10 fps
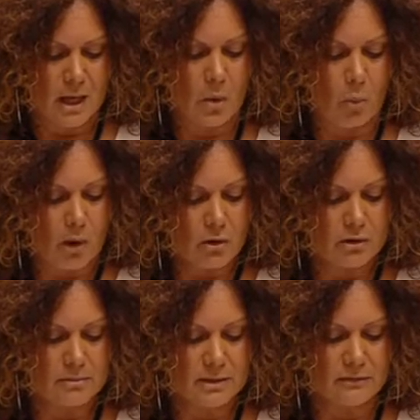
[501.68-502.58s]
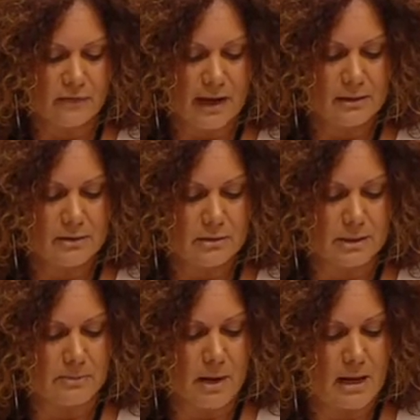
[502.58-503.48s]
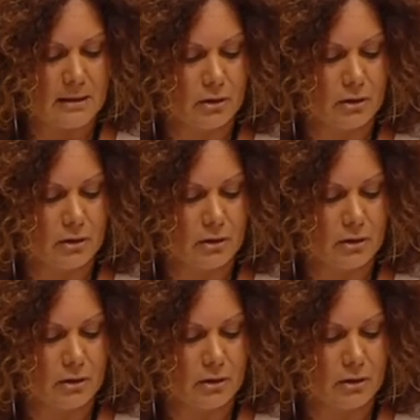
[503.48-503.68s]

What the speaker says: are welcomed and valued as part